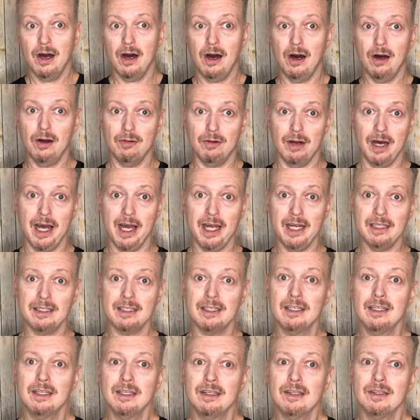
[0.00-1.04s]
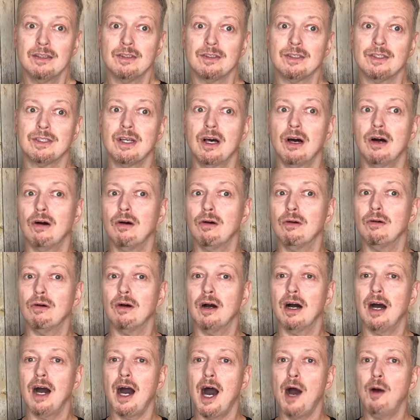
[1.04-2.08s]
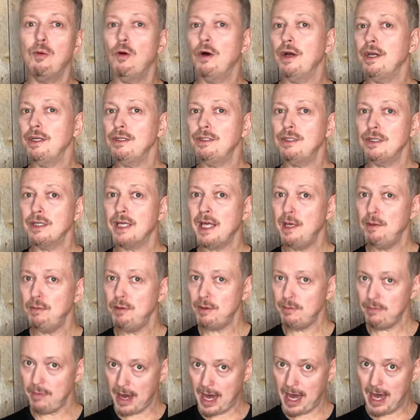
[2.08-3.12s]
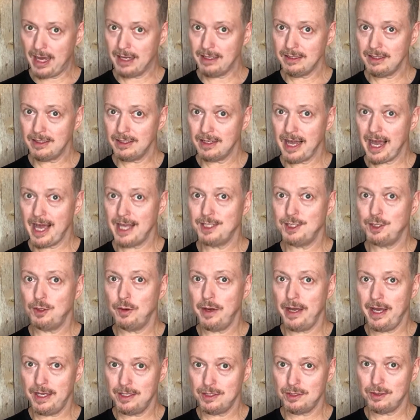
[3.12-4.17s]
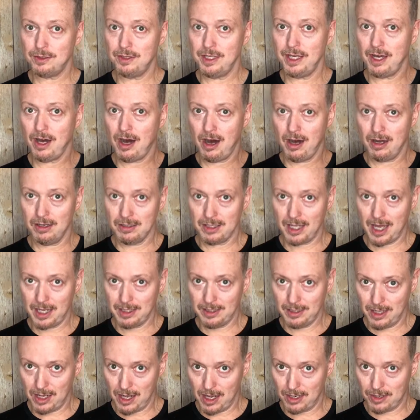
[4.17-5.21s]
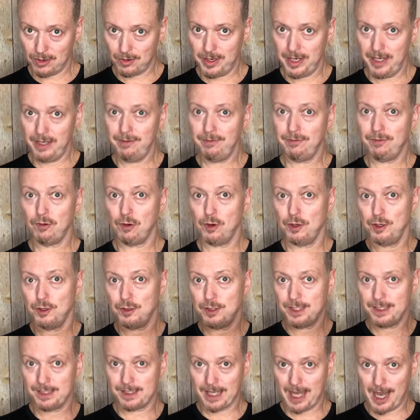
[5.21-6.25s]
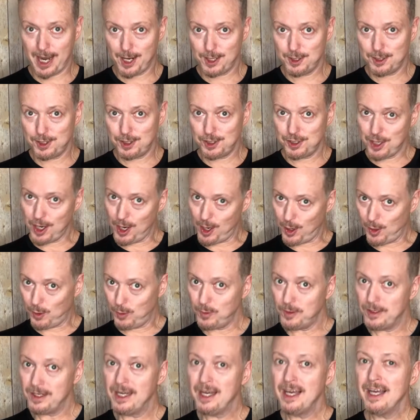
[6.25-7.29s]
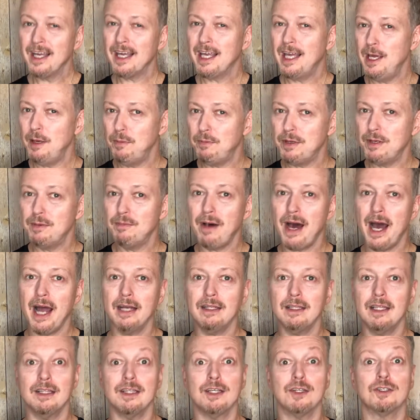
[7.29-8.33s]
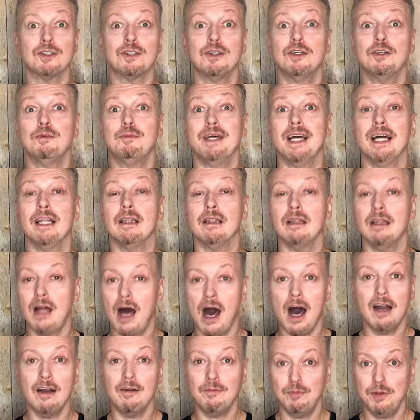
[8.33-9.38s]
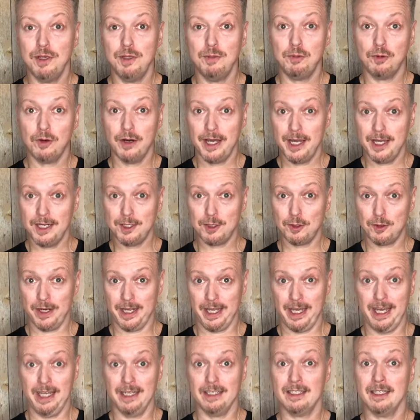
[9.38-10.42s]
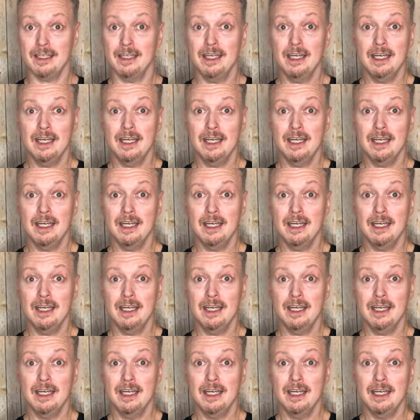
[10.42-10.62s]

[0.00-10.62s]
All right, so I want you to keep in mind, as you enter the online lottery for your desired show, keep in mind that there's going to be a lot of people entering it.